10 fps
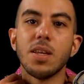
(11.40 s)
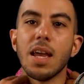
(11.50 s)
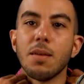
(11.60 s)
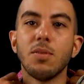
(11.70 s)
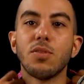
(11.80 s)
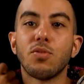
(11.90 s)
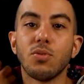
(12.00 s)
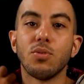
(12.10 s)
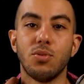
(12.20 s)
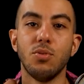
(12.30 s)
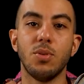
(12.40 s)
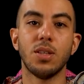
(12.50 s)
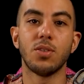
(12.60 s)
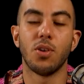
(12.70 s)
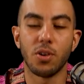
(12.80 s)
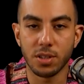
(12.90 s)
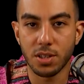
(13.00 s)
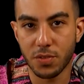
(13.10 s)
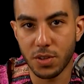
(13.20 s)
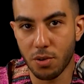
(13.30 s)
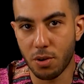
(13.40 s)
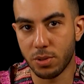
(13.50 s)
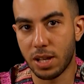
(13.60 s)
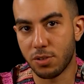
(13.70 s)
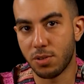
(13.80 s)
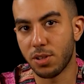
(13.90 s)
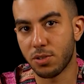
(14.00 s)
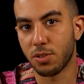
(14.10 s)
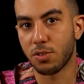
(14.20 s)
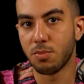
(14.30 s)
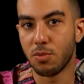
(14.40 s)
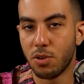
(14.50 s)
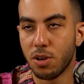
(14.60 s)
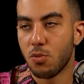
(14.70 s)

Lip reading: be able to do it. So on this video I would like to discuss more